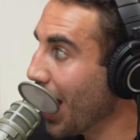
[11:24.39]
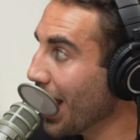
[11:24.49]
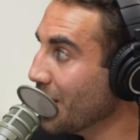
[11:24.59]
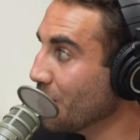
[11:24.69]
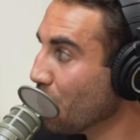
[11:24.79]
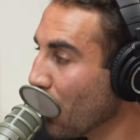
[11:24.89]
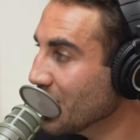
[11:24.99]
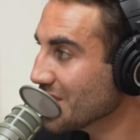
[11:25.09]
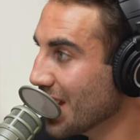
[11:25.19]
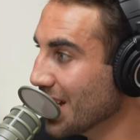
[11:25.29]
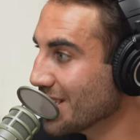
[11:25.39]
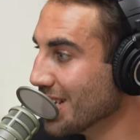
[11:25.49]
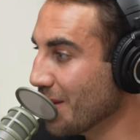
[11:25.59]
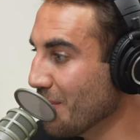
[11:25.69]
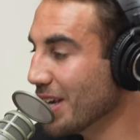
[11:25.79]
in one
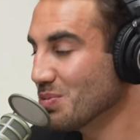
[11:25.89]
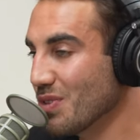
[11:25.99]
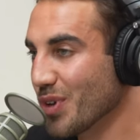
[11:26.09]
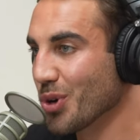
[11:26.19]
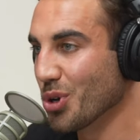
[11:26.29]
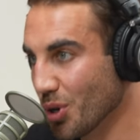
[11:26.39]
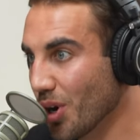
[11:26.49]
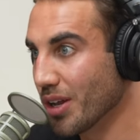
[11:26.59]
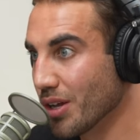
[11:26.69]
sense, it makes me feel good.